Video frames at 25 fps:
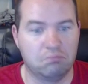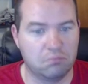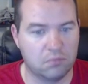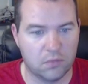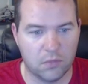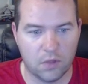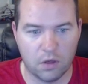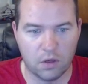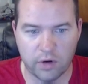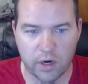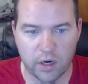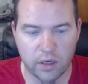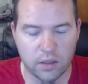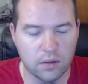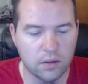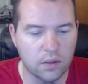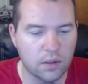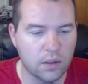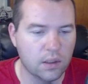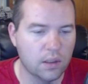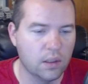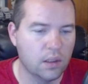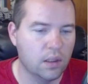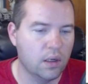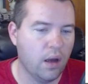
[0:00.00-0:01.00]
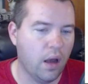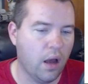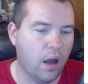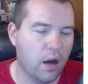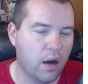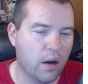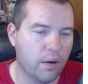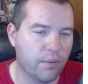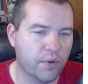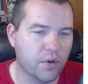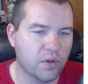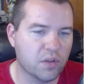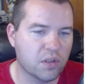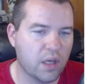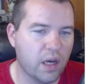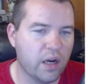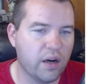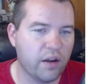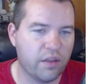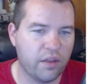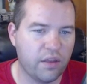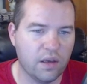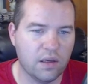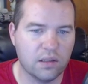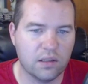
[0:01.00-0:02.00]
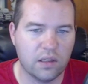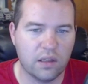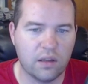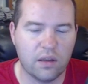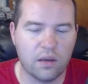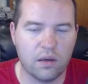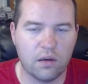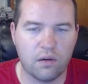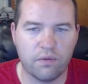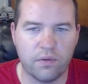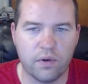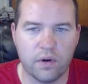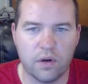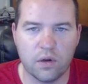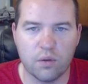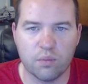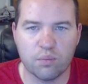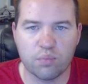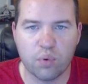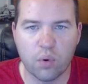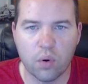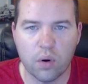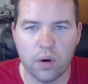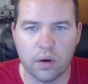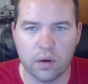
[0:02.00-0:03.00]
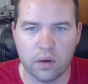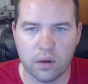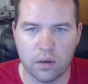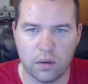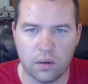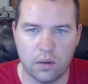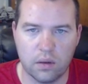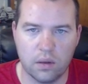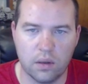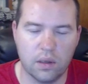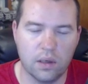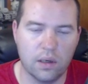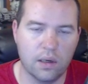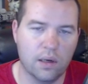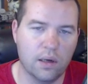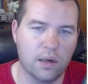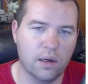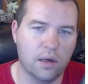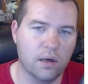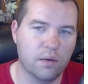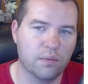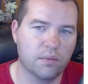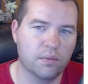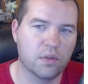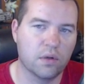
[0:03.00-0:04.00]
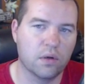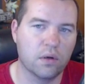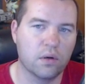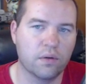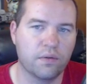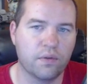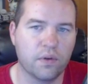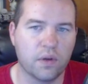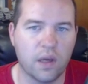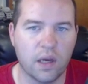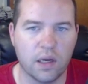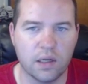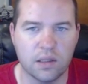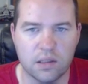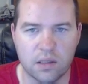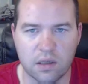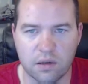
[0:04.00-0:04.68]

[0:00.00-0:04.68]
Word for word: right? Those kind of things I think are very important. So if you guys can